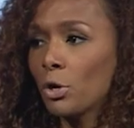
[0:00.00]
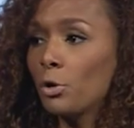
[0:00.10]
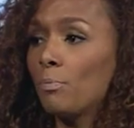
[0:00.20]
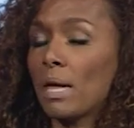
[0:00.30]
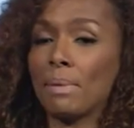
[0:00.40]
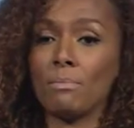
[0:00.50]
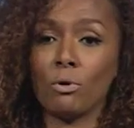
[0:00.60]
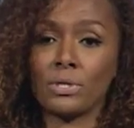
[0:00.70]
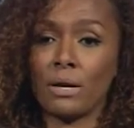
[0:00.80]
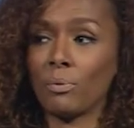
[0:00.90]
who may be
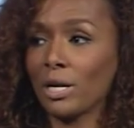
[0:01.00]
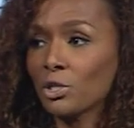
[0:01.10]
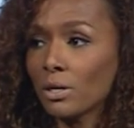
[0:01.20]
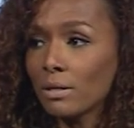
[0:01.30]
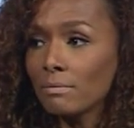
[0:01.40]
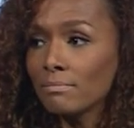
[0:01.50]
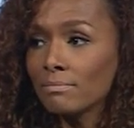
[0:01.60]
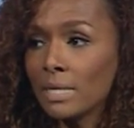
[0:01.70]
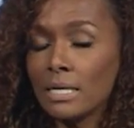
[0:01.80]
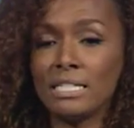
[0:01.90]
multiracial,
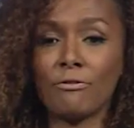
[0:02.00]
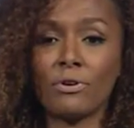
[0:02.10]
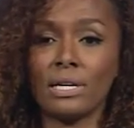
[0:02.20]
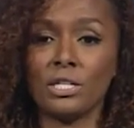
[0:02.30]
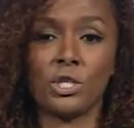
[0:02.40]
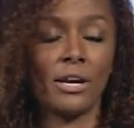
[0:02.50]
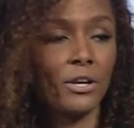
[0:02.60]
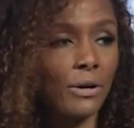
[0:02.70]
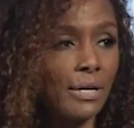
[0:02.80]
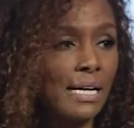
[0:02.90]
differently
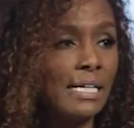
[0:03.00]
gendered,